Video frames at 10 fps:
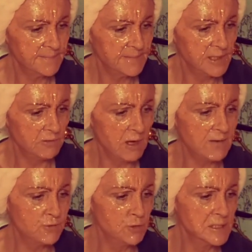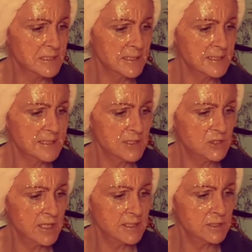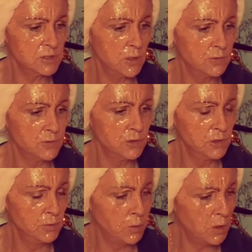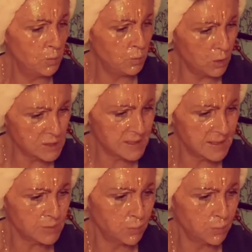He ran through his list and checked it all through. What was it?